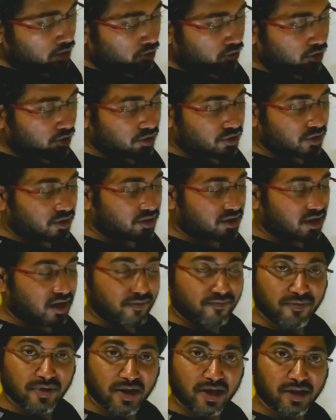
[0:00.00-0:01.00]
horizontal
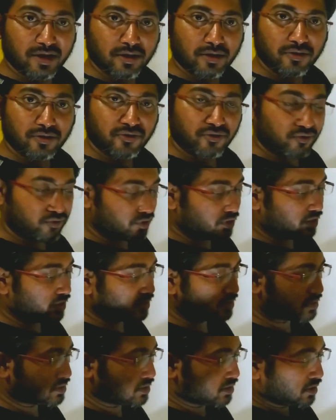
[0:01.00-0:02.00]
plane through
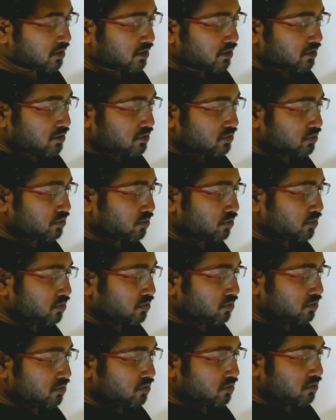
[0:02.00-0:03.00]
this, so
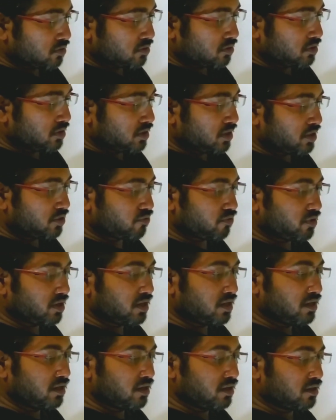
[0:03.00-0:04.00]
it
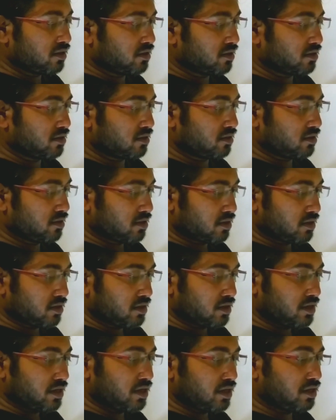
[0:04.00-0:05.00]
will
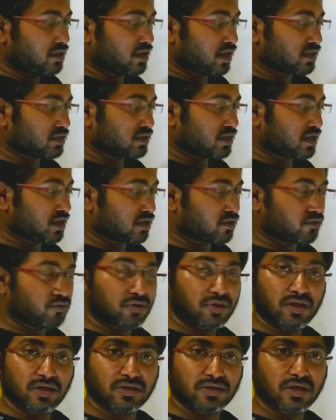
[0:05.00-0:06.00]
intersect
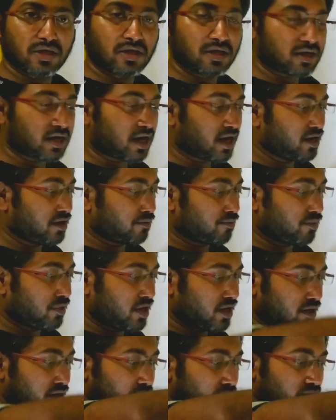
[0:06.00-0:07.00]
with this inclined
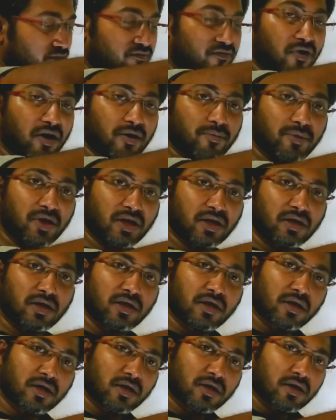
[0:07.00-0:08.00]
plane, forming
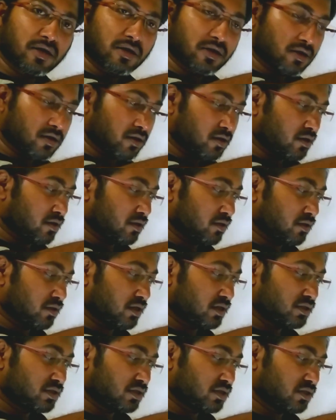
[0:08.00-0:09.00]

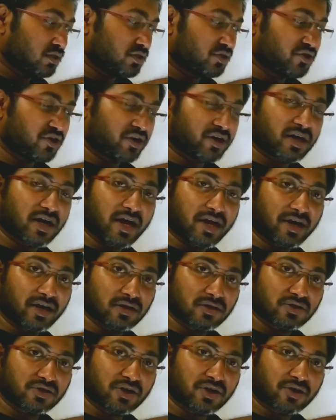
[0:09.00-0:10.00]
this straight line,
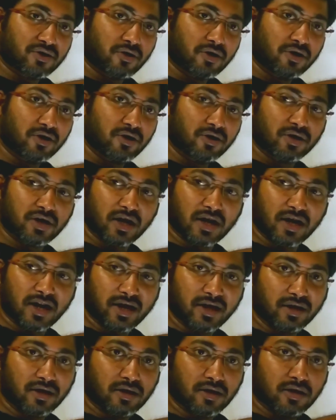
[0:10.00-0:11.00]
straight horizontal
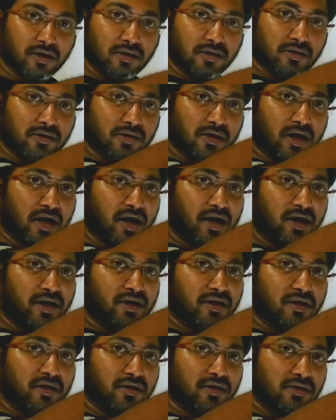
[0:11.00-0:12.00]
line, and
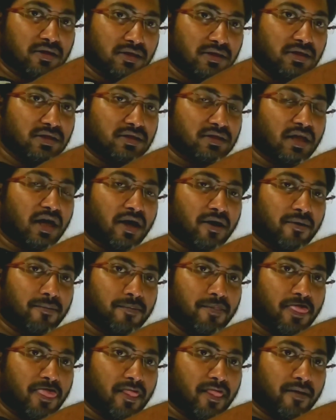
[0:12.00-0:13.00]
this is the
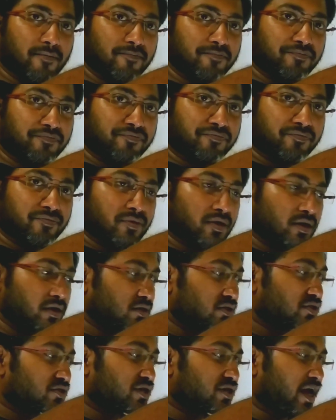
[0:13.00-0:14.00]

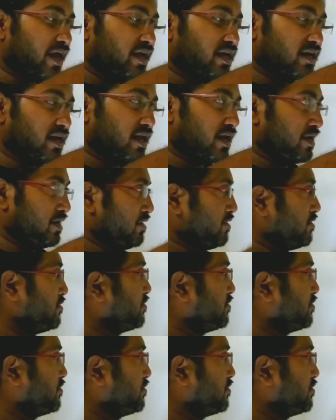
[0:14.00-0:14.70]
strike line.